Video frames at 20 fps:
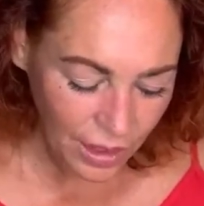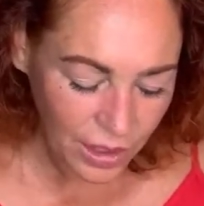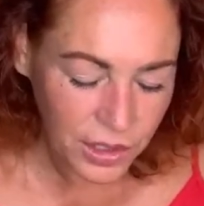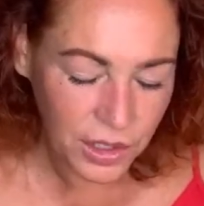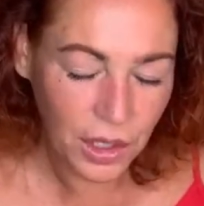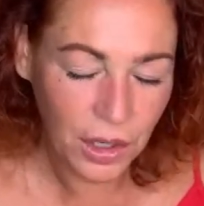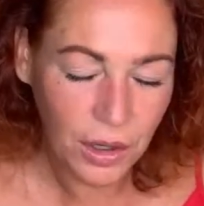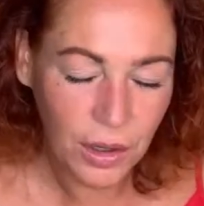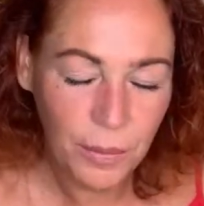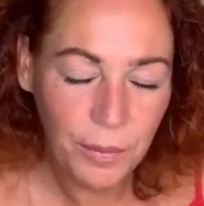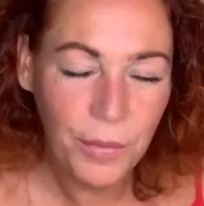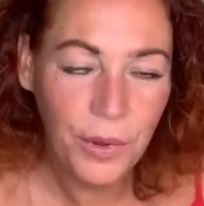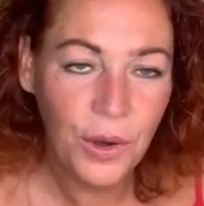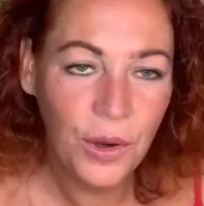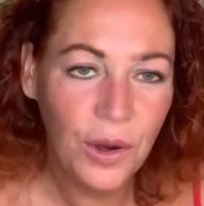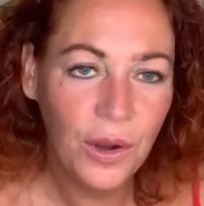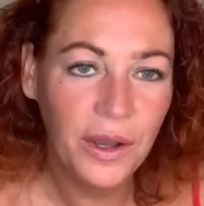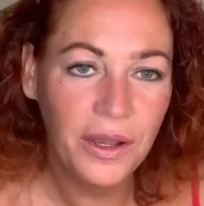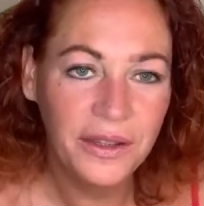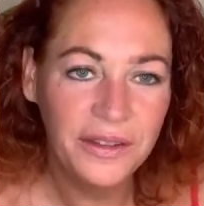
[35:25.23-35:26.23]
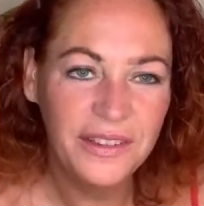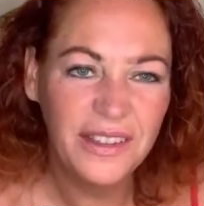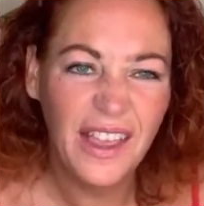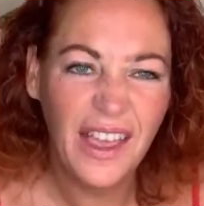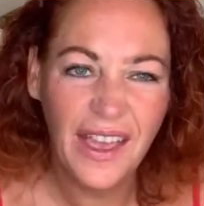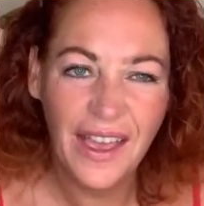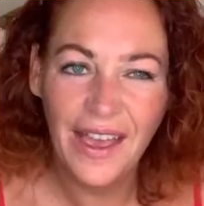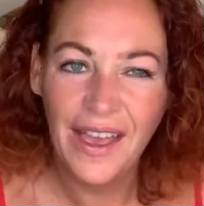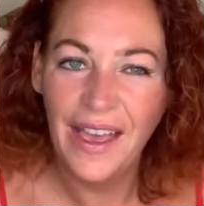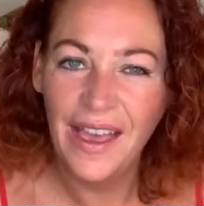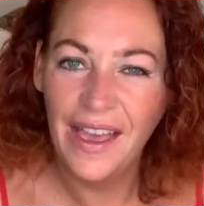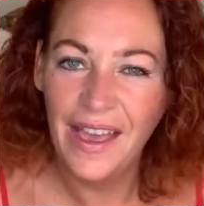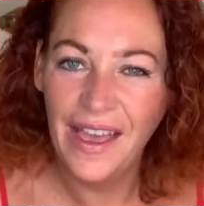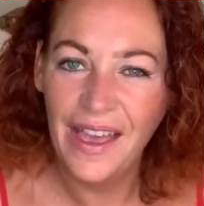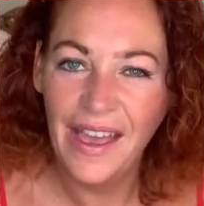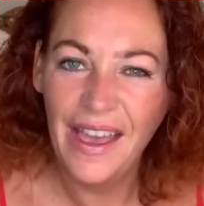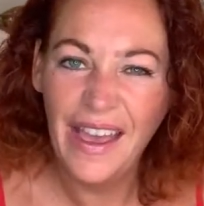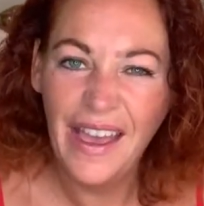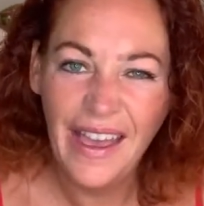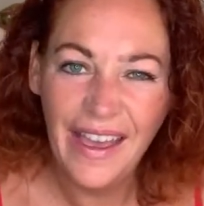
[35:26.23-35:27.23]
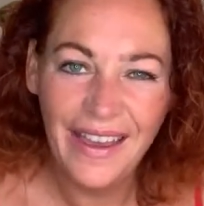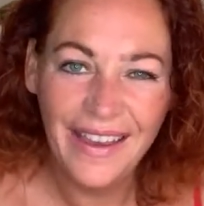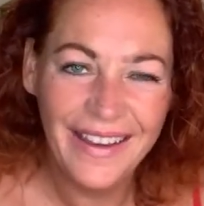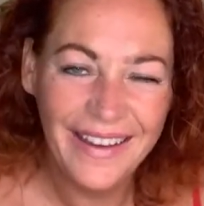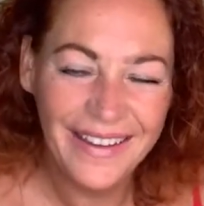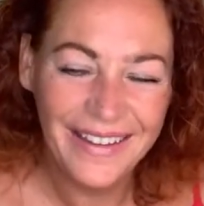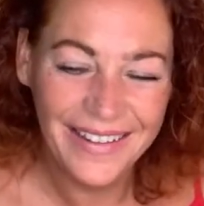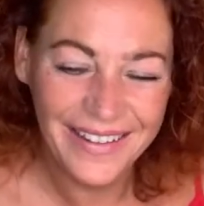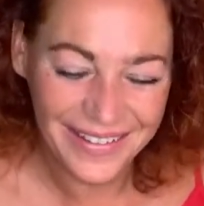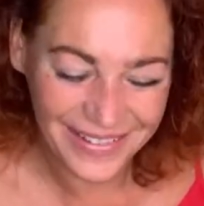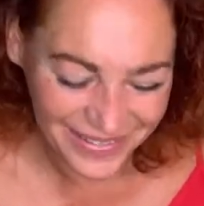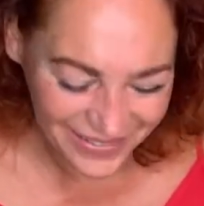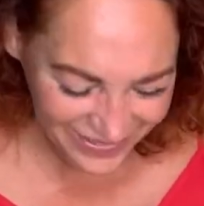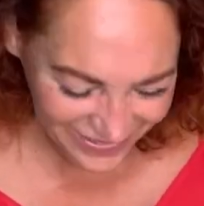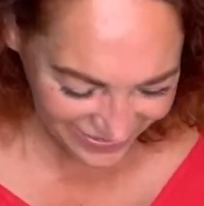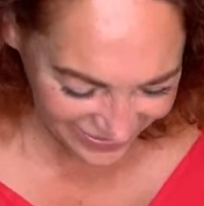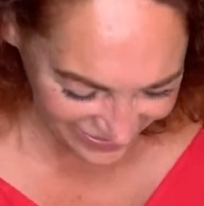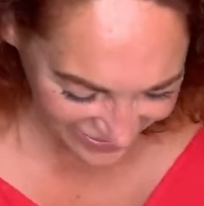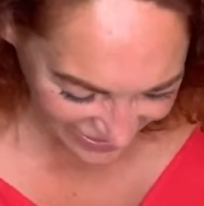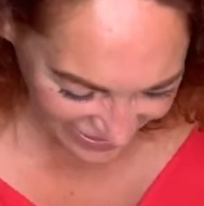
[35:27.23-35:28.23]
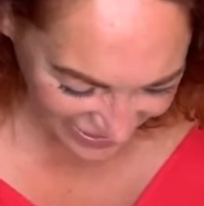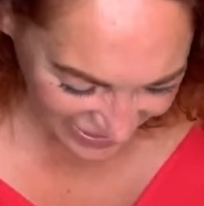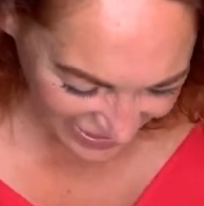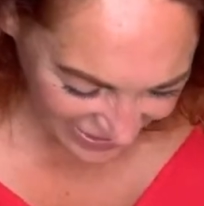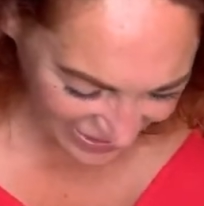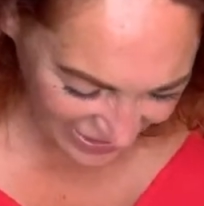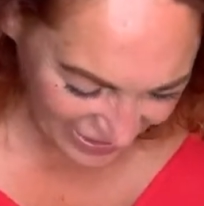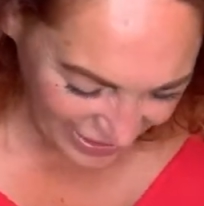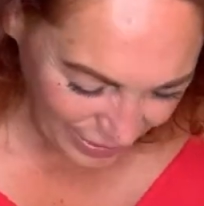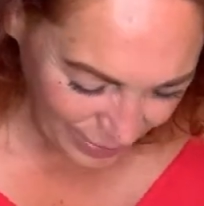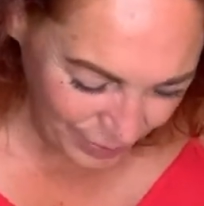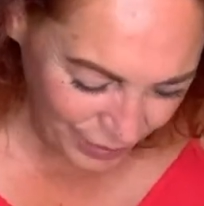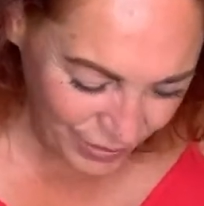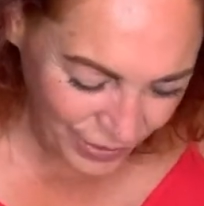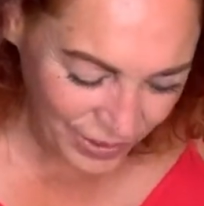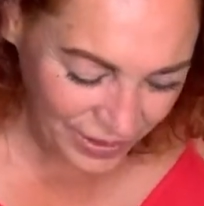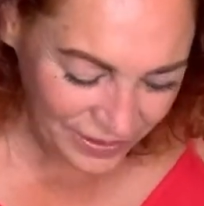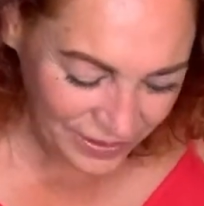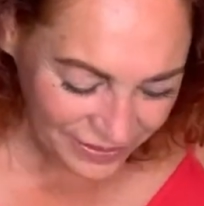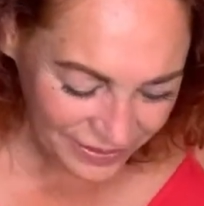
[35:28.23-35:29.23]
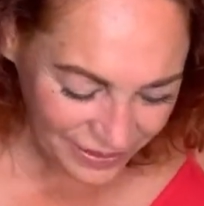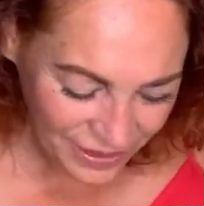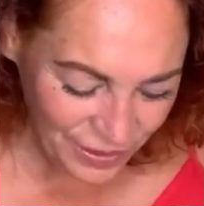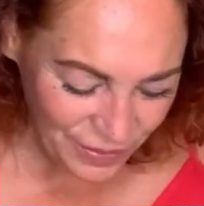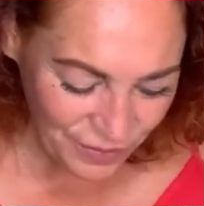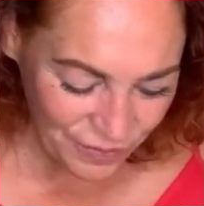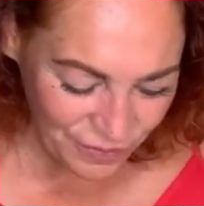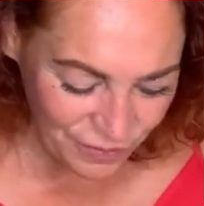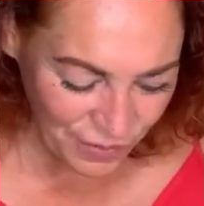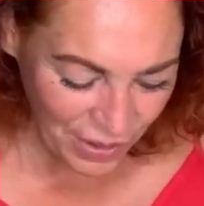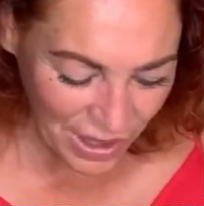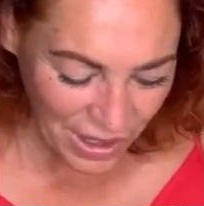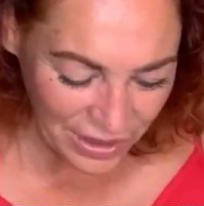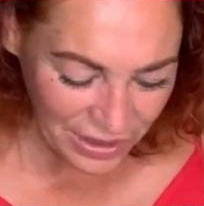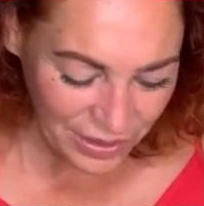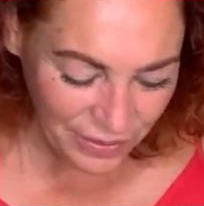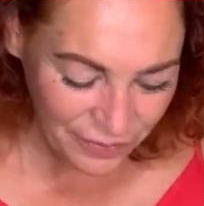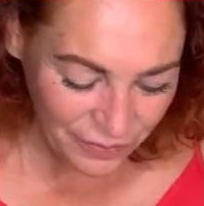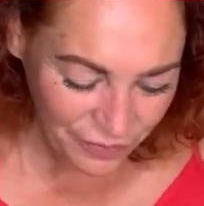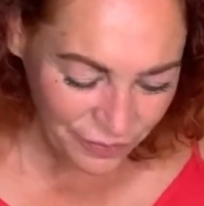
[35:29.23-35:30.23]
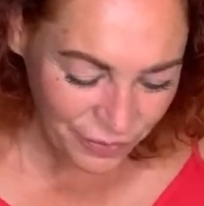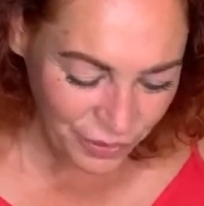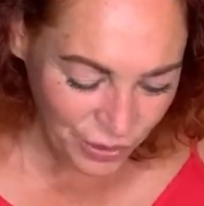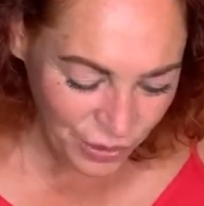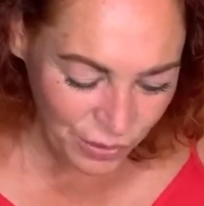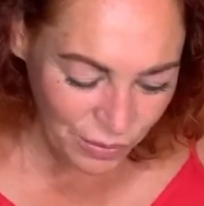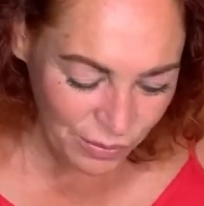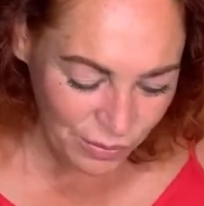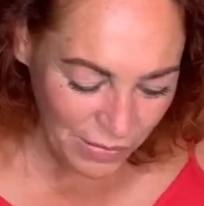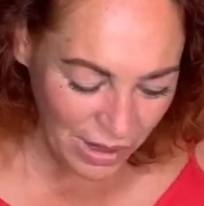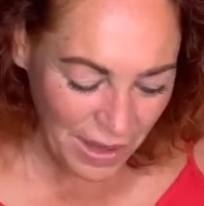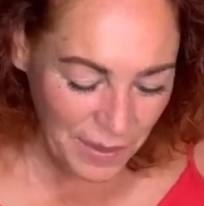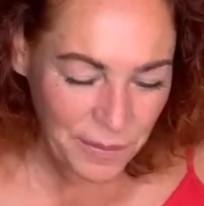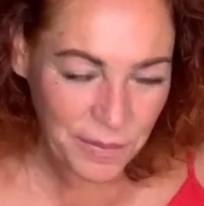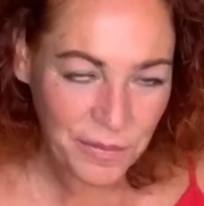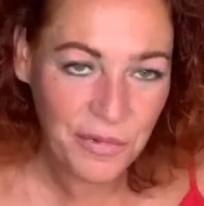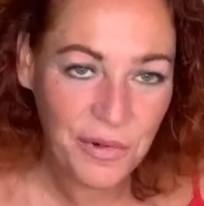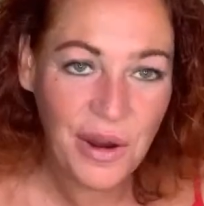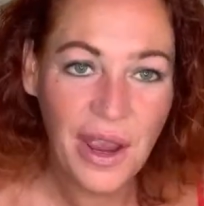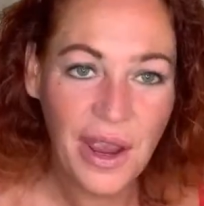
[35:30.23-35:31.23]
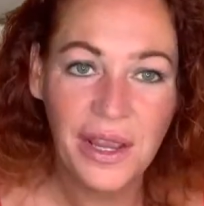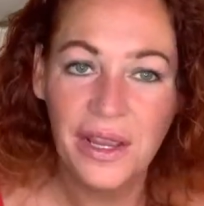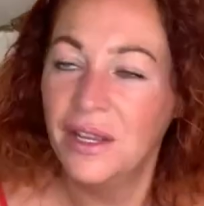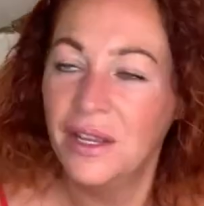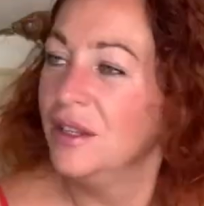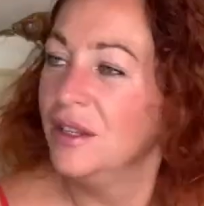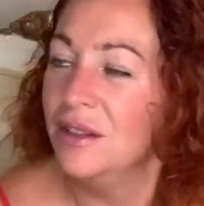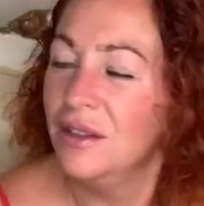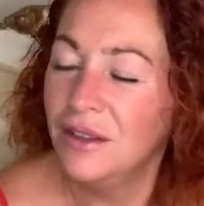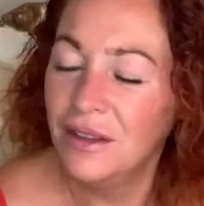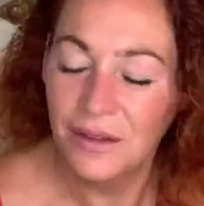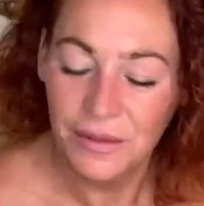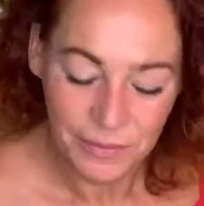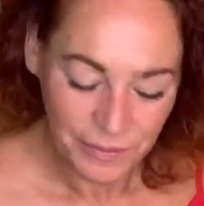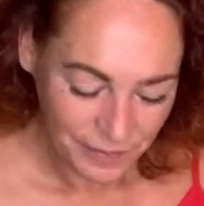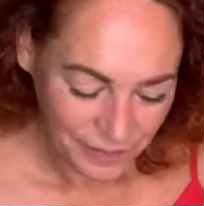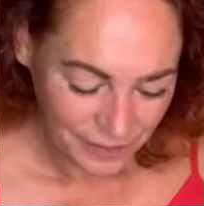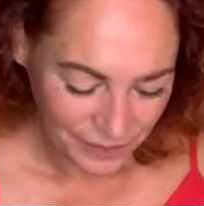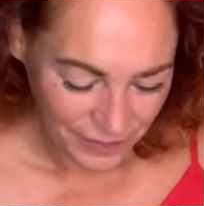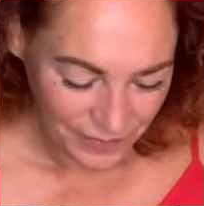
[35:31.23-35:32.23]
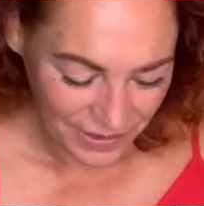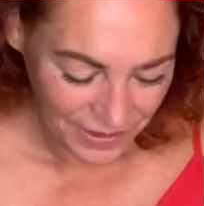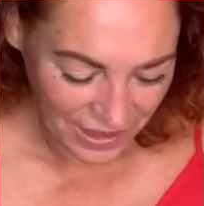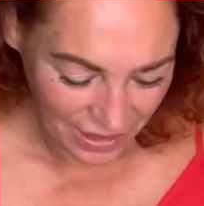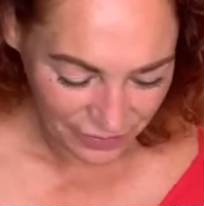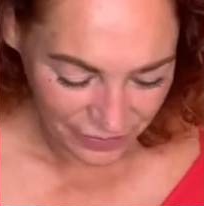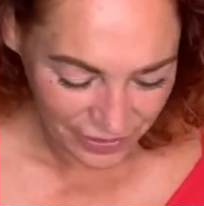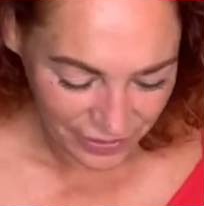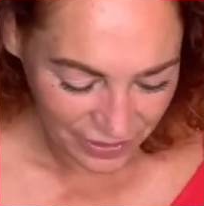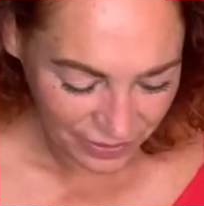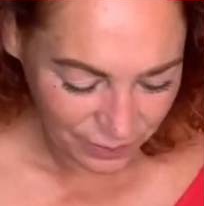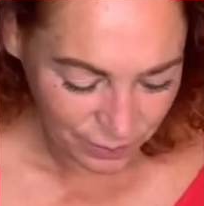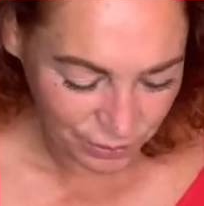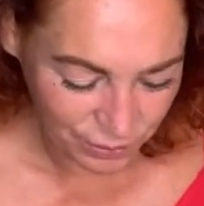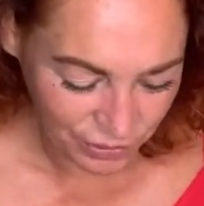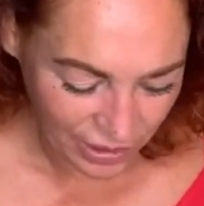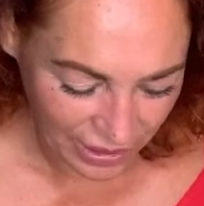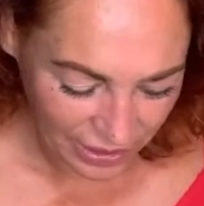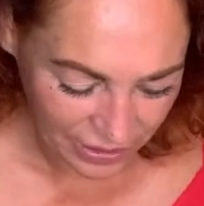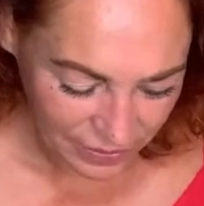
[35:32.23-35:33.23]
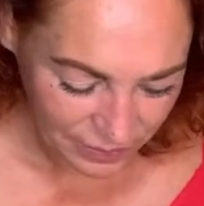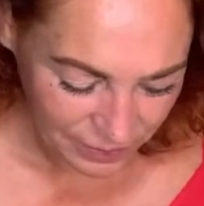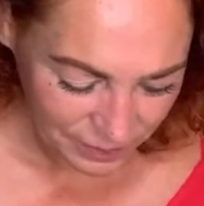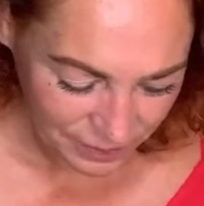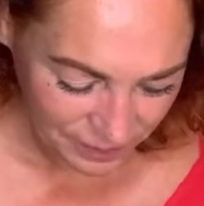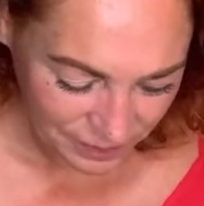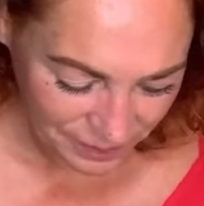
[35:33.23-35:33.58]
Your poison, poison running through my brain. Yeah, I think it's brain.